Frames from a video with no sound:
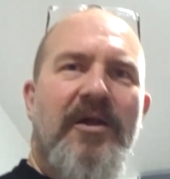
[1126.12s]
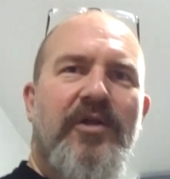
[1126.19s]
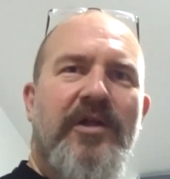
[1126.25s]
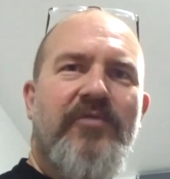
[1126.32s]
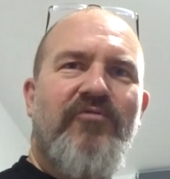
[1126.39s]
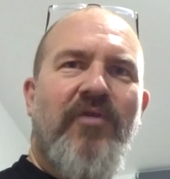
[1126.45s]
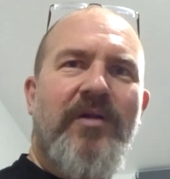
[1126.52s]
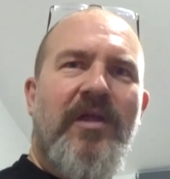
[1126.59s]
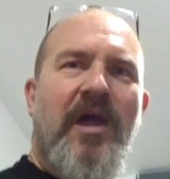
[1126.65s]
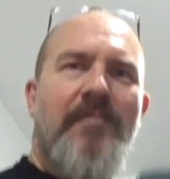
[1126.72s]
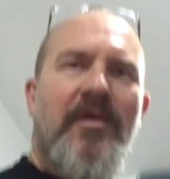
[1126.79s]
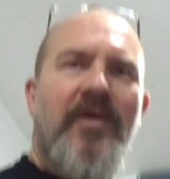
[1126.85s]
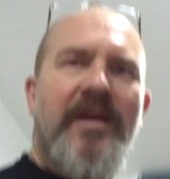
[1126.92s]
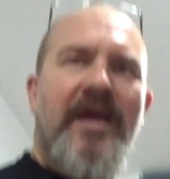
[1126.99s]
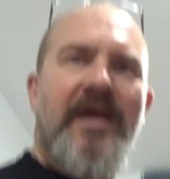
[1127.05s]
actually dress up
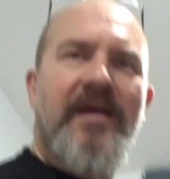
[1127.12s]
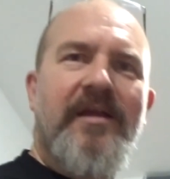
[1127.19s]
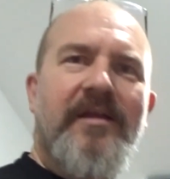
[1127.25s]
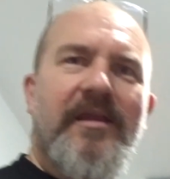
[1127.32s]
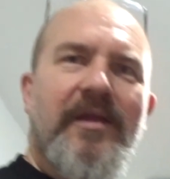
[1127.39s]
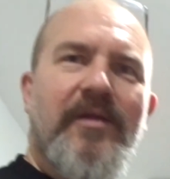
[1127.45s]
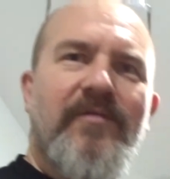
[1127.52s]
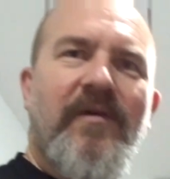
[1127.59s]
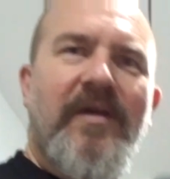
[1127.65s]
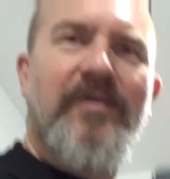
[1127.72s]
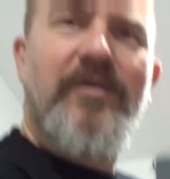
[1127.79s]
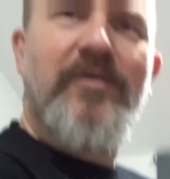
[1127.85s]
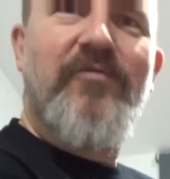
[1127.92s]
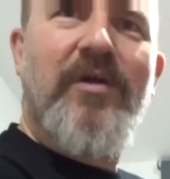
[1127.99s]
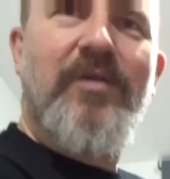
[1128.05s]
like that for the next
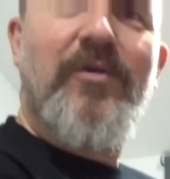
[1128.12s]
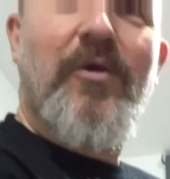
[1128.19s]
fancy dress